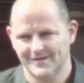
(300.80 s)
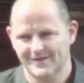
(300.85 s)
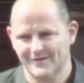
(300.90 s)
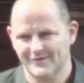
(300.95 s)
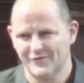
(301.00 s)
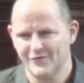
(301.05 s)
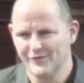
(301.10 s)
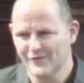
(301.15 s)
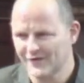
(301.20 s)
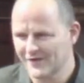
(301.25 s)

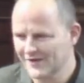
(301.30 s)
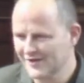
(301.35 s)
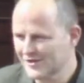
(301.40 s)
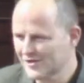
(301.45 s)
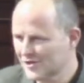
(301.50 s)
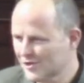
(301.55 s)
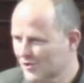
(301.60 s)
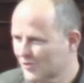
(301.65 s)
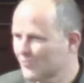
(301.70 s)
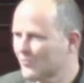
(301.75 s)
If you've had things
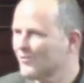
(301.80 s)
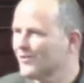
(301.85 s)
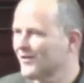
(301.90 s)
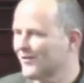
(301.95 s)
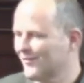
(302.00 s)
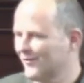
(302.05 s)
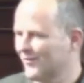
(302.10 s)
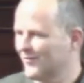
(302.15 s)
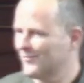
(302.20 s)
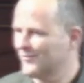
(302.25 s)
stolen
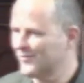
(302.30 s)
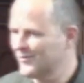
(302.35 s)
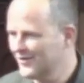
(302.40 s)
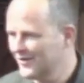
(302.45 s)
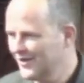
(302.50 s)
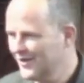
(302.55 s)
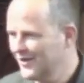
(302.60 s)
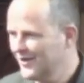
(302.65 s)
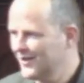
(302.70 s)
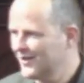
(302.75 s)
from you,
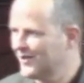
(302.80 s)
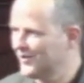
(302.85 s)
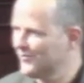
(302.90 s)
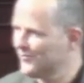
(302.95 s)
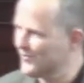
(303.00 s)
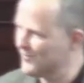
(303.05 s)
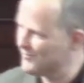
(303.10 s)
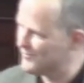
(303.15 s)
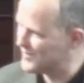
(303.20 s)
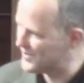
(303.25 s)
you
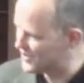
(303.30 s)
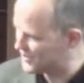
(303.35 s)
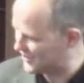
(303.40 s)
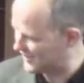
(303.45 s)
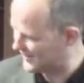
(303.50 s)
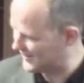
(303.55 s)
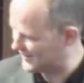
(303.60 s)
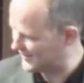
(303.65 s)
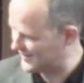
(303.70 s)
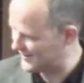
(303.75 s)
know
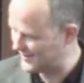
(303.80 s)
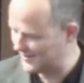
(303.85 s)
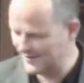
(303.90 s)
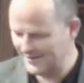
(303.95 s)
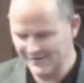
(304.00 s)
immediately